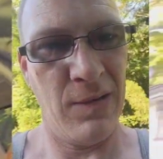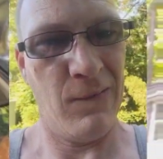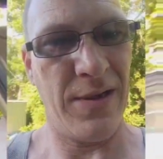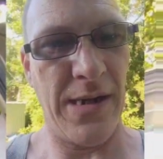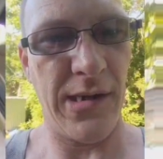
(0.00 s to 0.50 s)

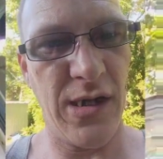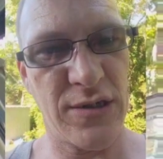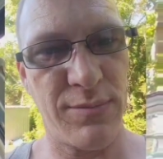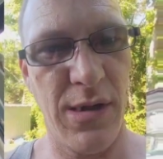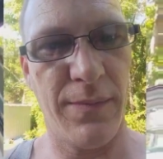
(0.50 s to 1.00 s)
Got
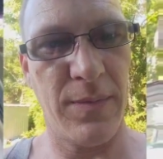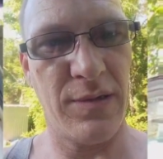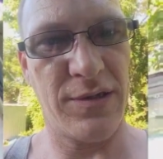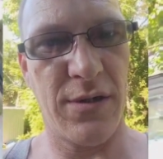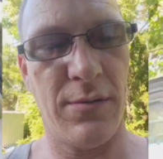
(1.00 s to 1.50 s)
Gizmo from the
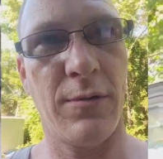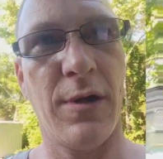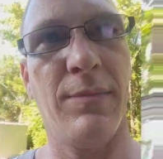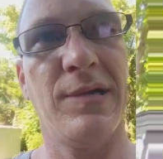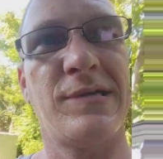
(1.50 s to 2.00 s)
show Gremlins